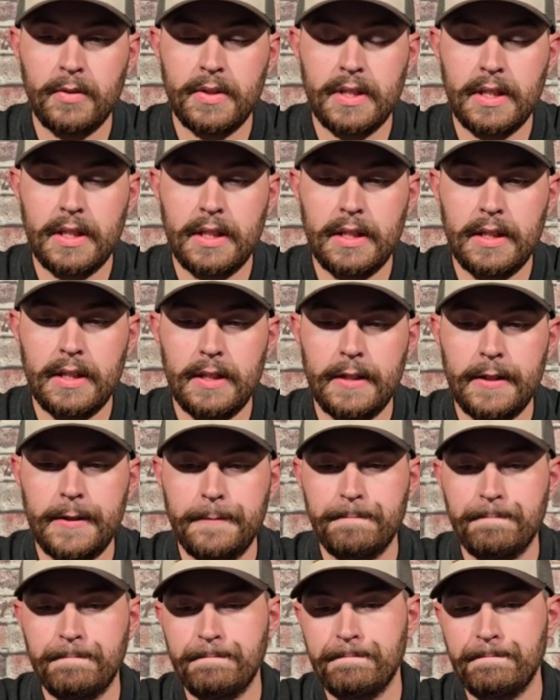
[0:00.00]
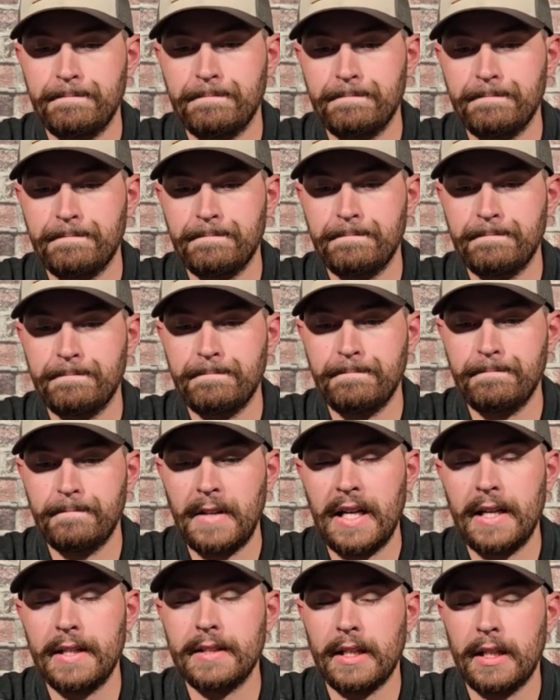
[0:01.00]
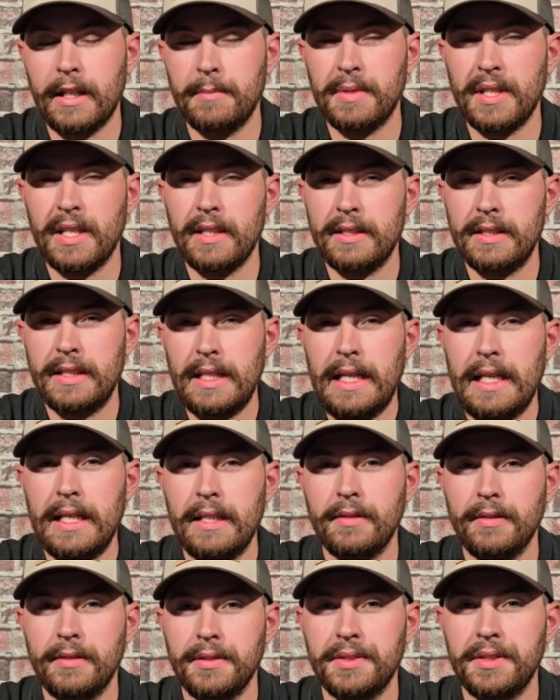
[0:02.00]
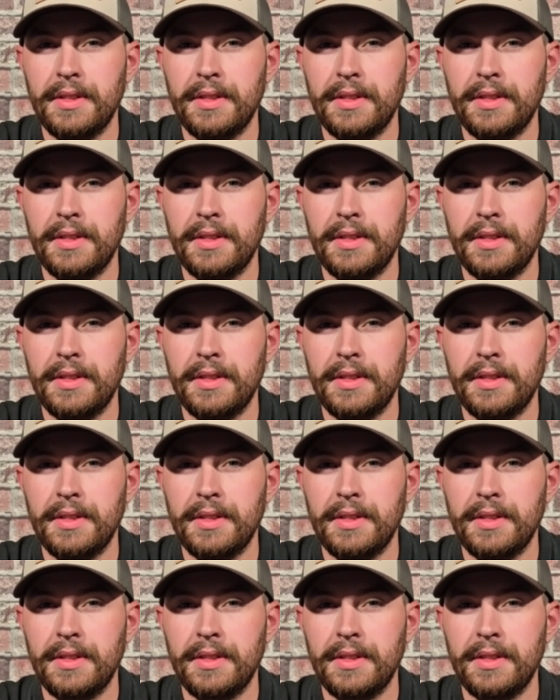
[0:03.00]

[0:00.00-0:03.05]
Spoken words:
would say 9 times out of 10,